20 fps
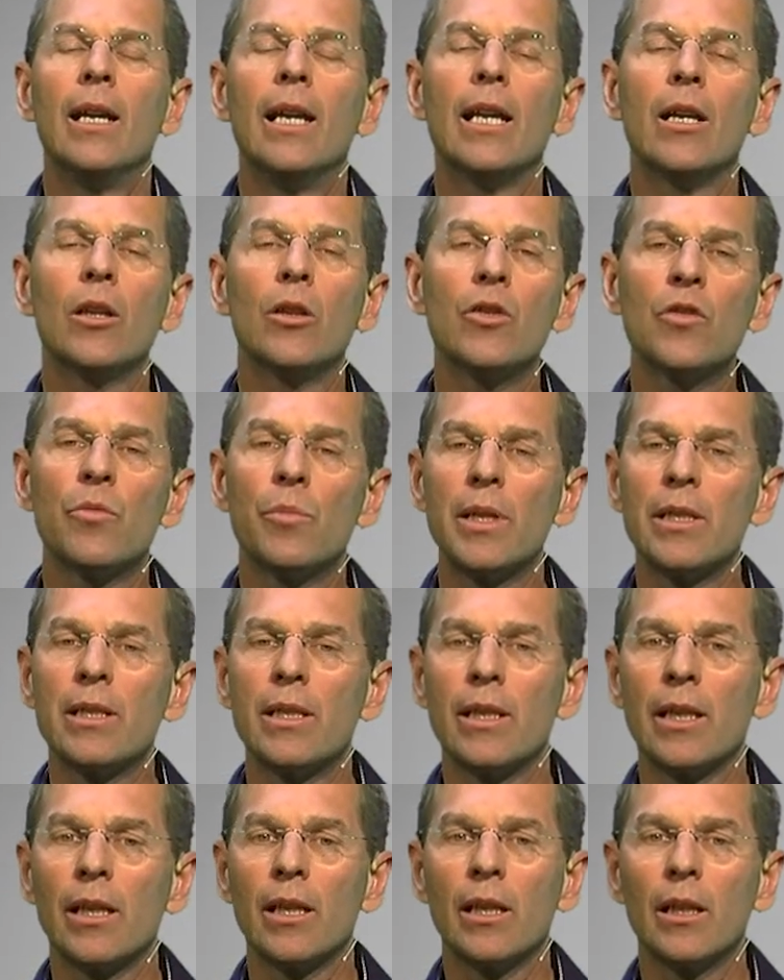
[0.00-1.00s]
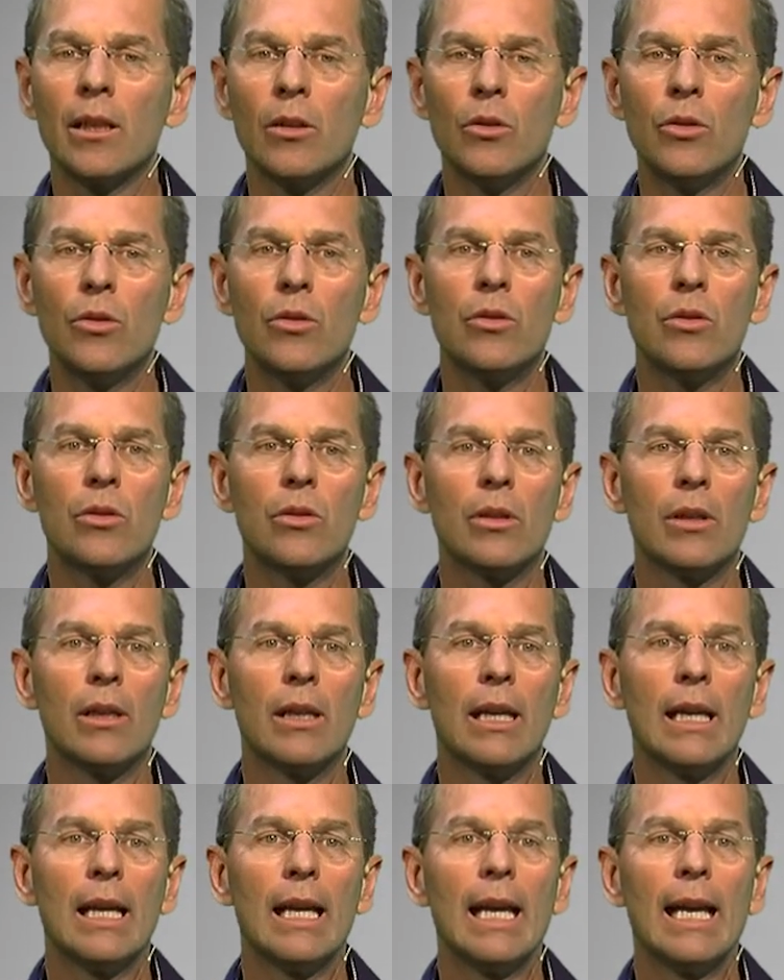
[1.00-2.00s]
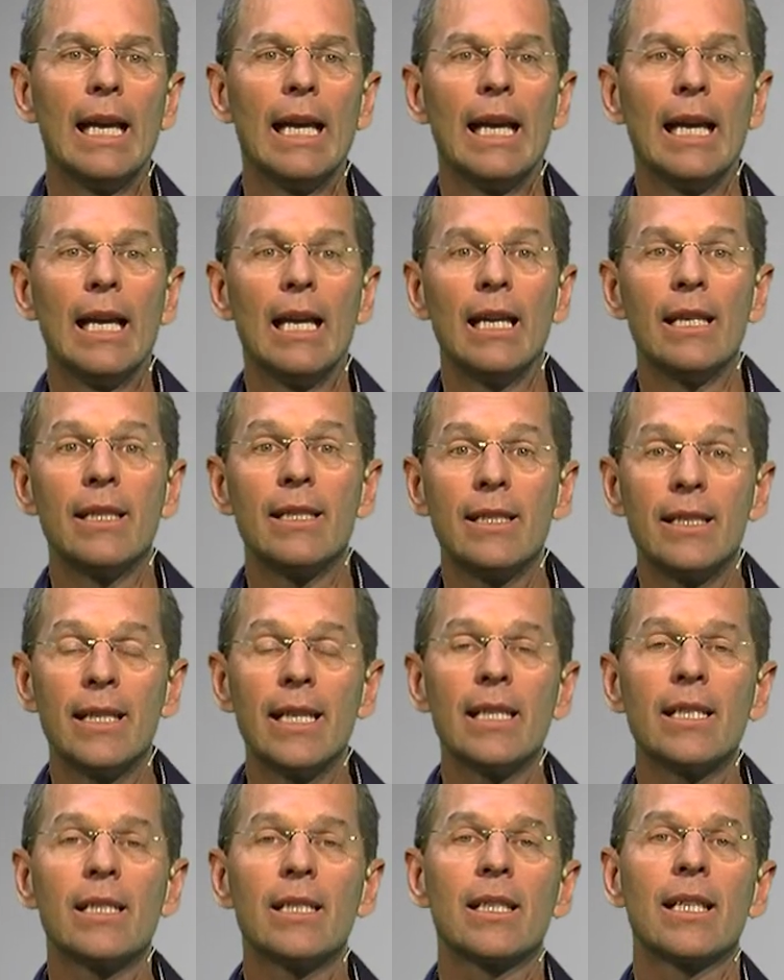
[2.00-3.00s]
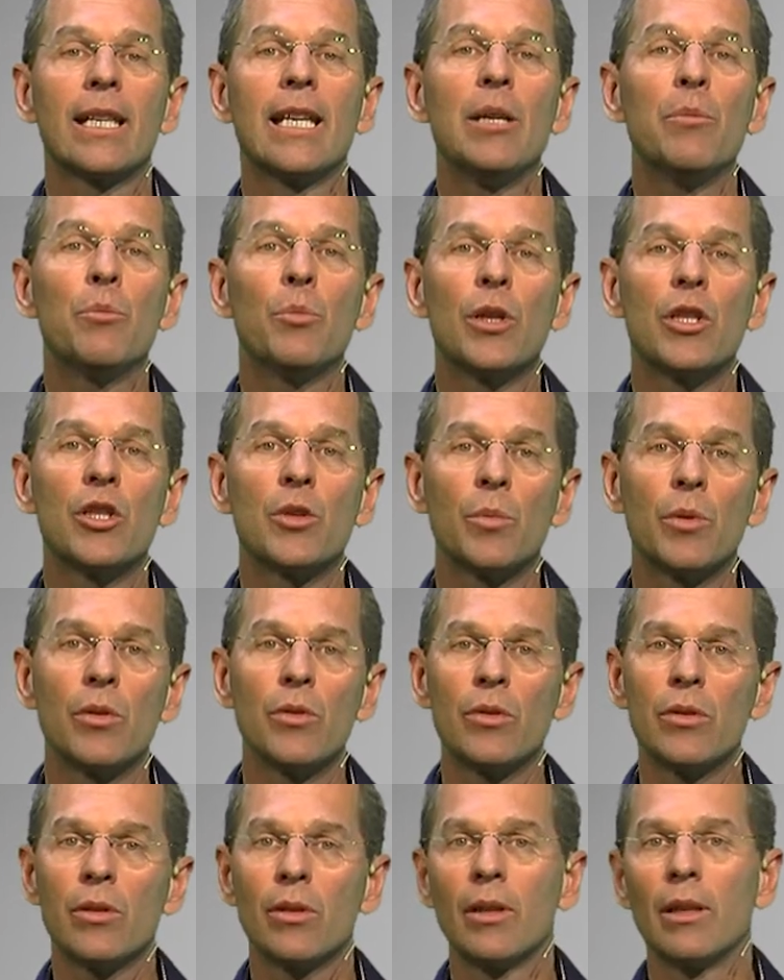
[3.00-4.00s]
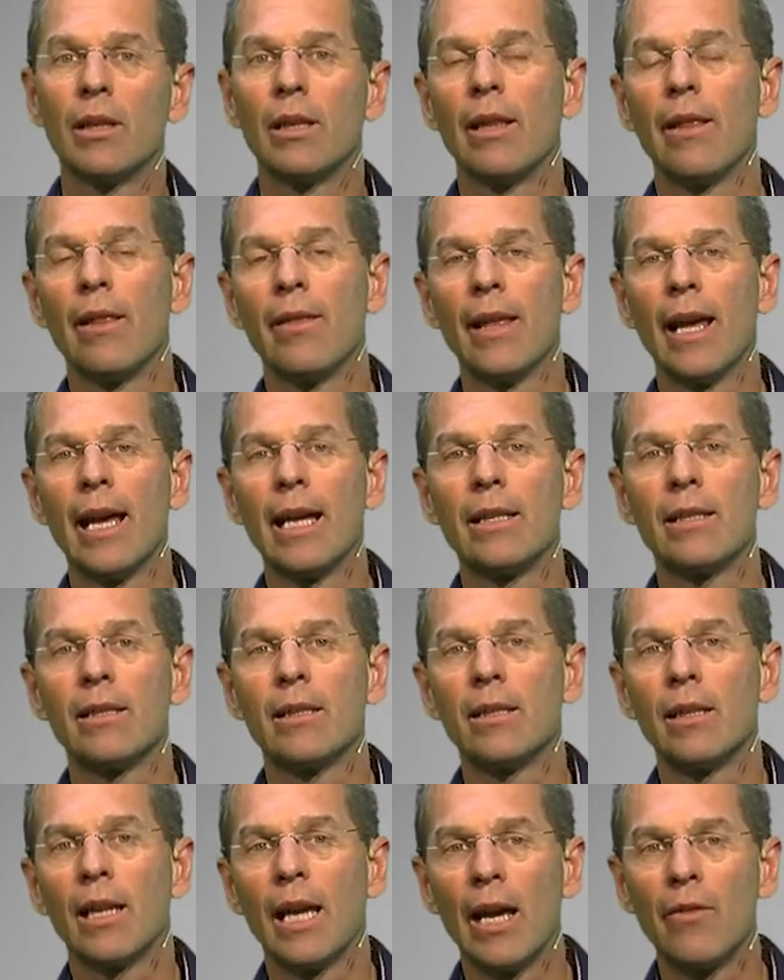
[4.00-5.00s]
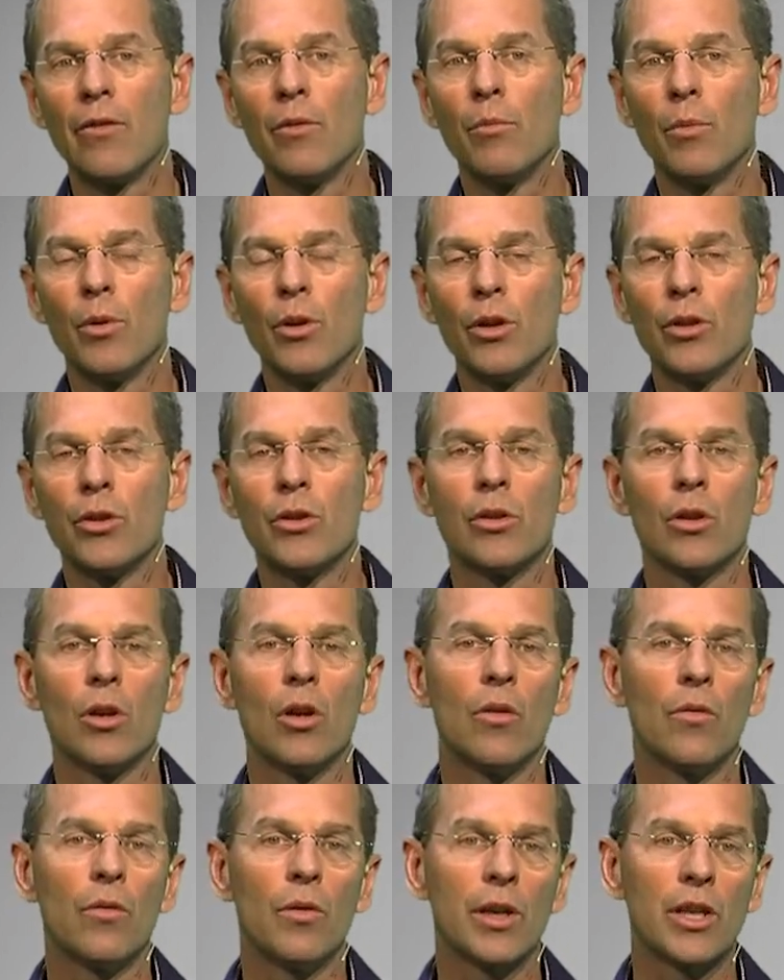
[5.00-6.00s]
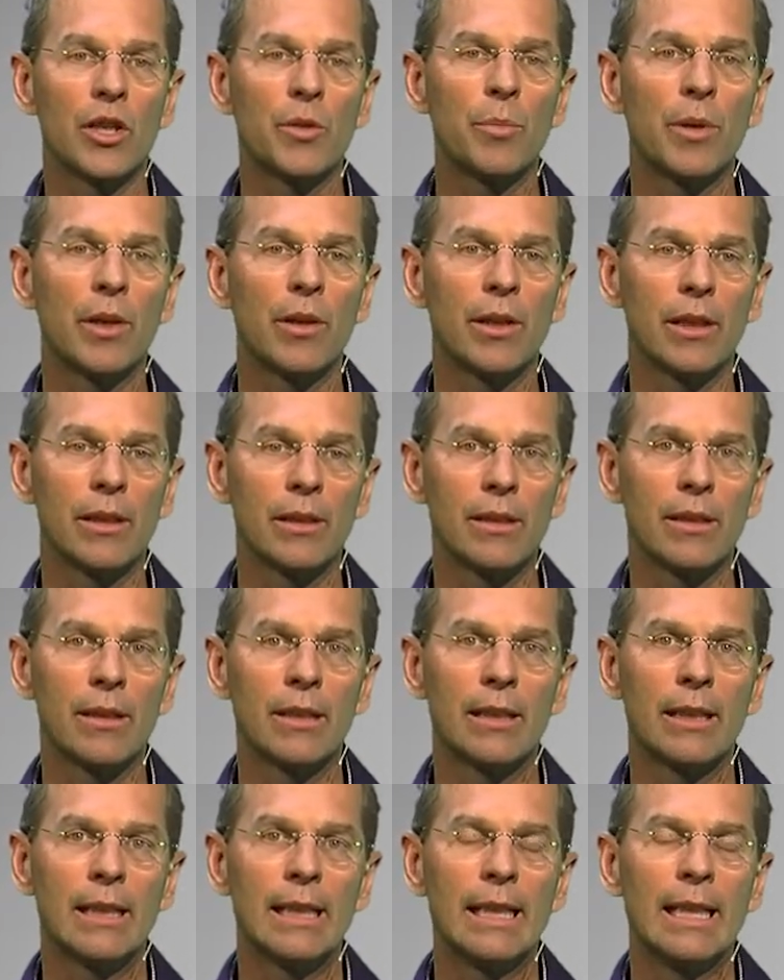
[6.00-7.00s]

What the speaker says: Inclusive business includes six key principles that have emerged over experience.